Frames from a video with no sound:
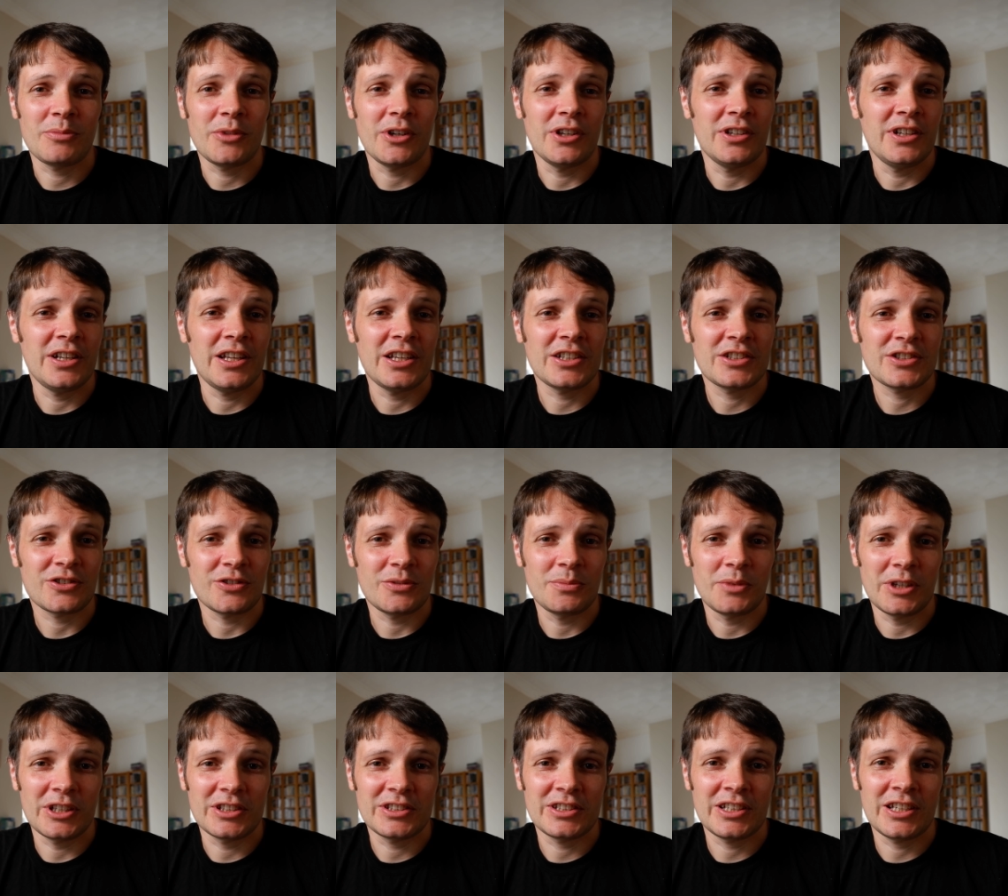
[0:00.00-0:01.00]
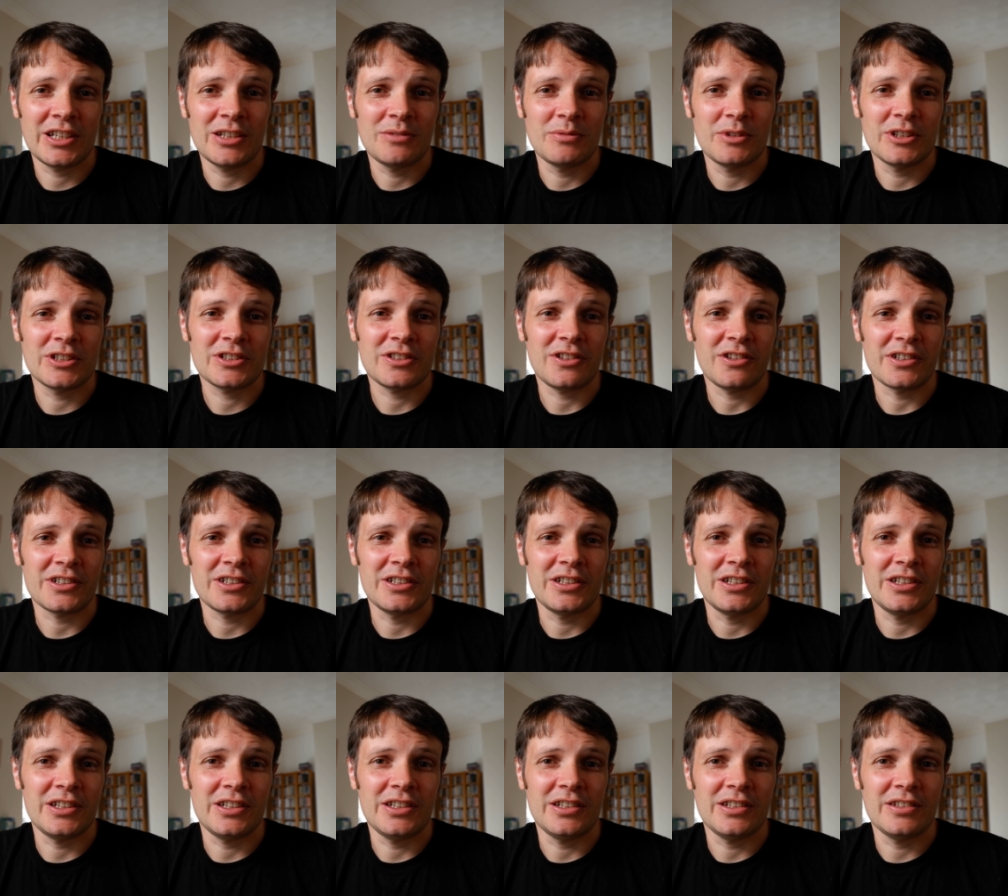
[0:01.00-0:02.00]
but unless you're a big team, it's
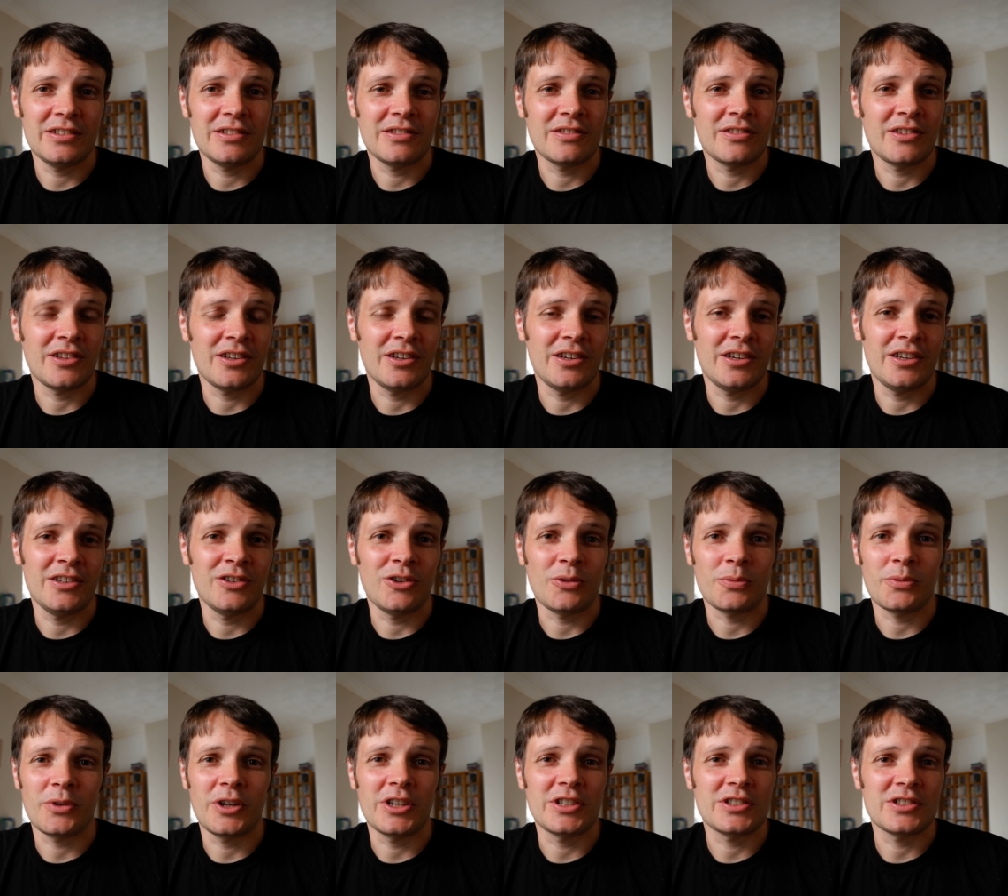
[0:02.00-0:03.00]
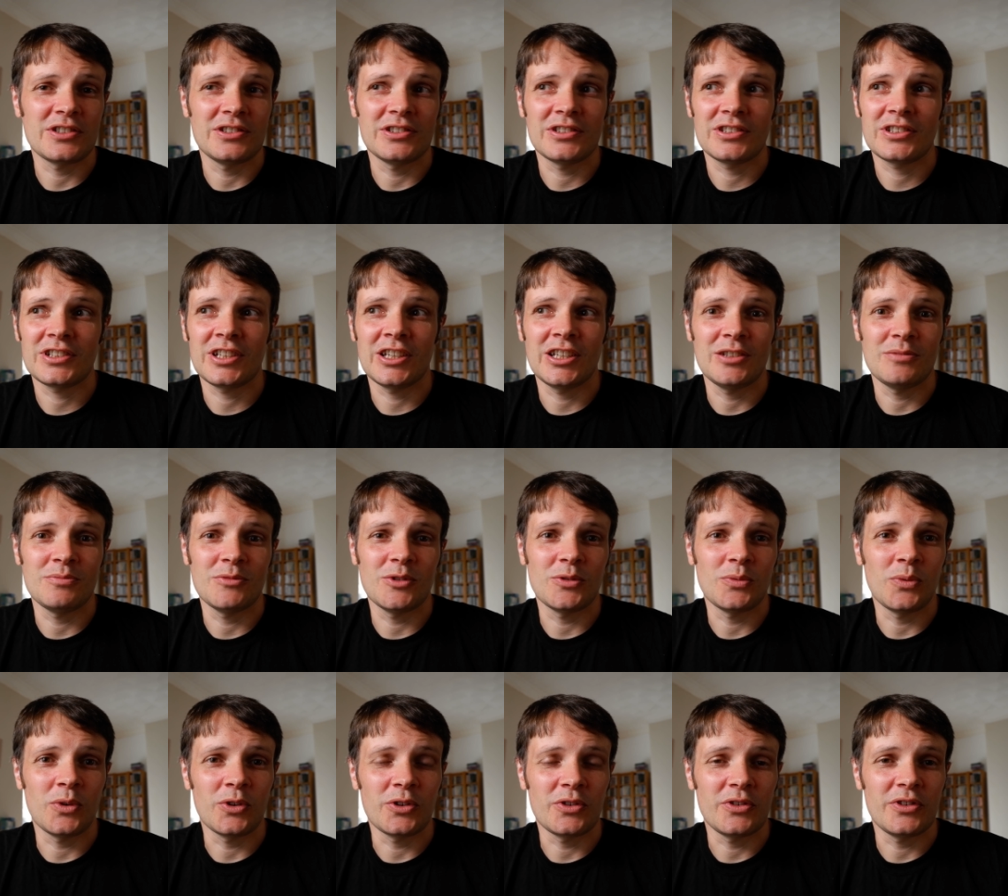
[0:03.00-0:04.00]
likely that an operations team at
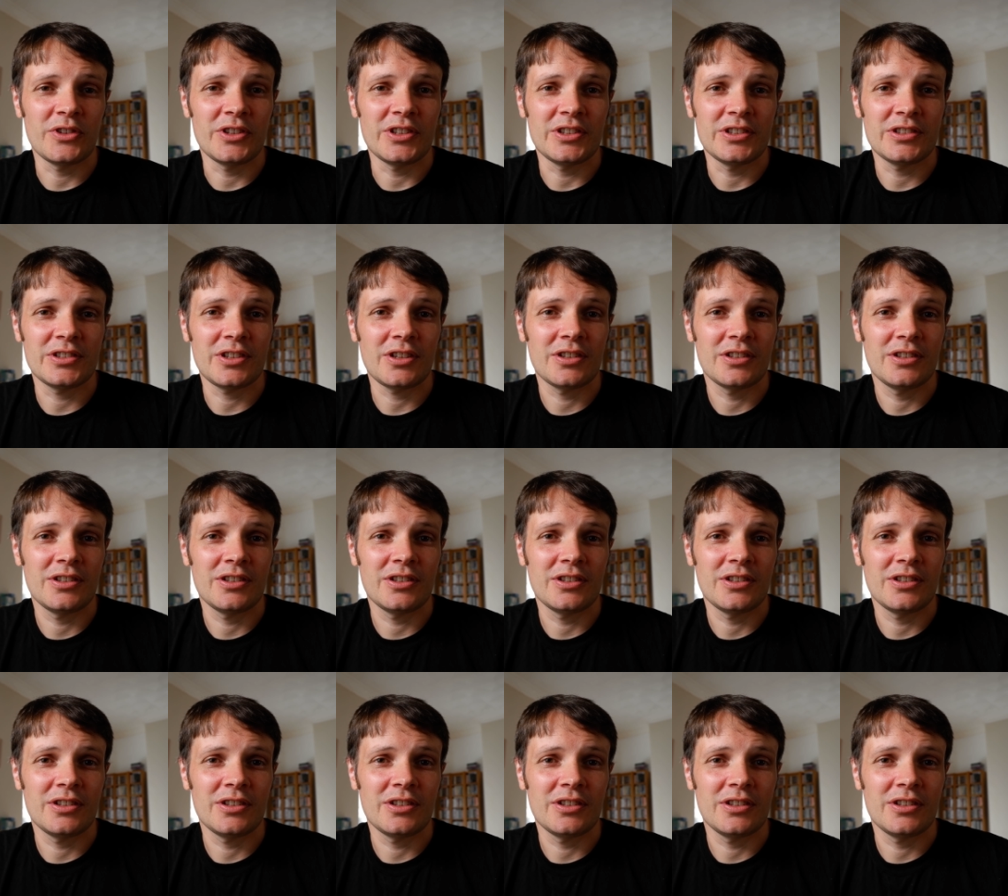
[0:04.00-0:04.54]
one of these